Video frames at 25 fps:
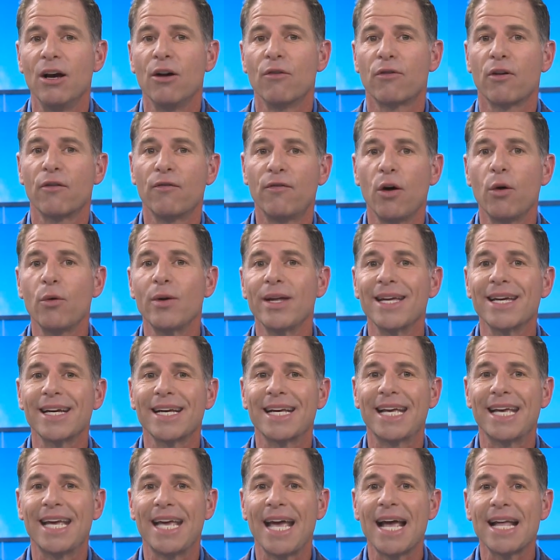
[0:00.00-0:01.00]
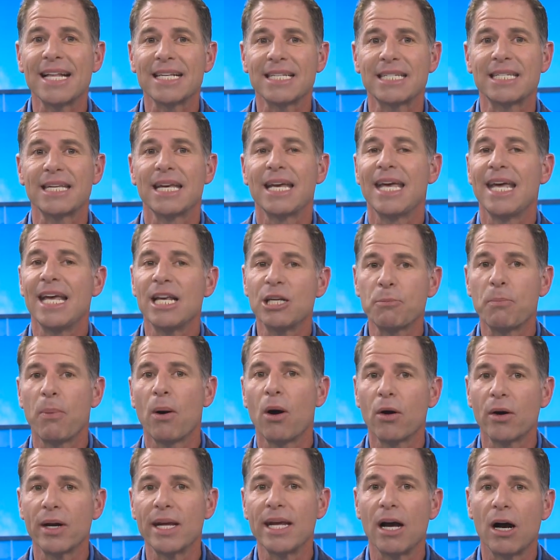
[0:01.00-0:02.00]
for voting against his
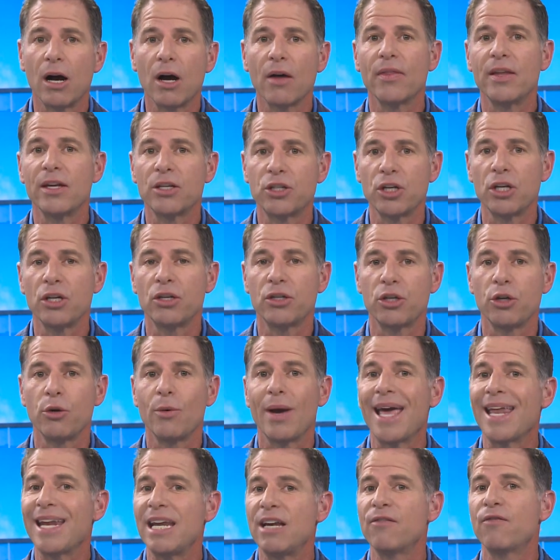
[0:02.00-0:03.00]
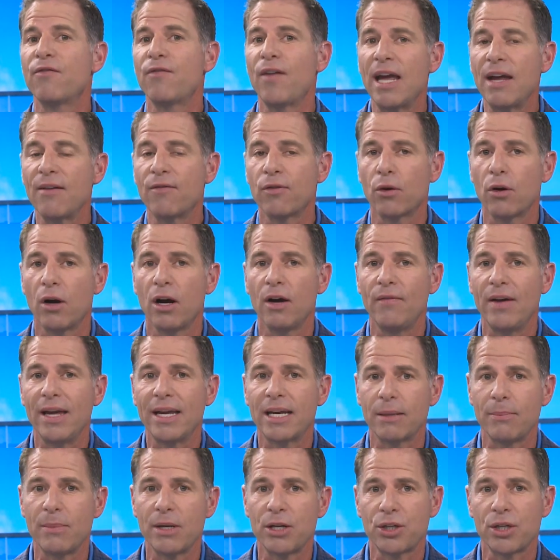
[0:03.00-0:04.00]
party on this issue and in favor of a
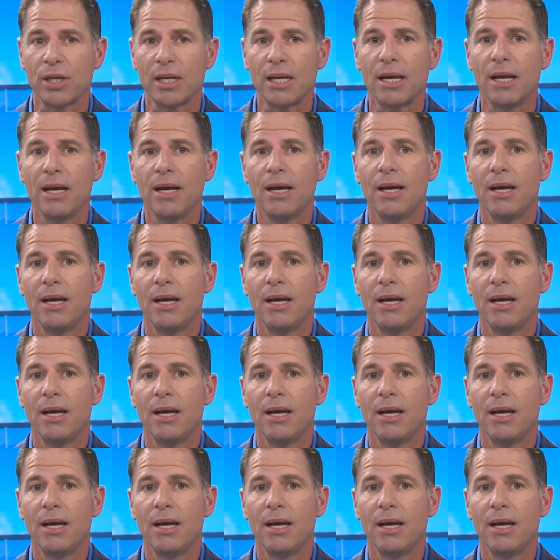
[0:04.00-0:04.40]
commission.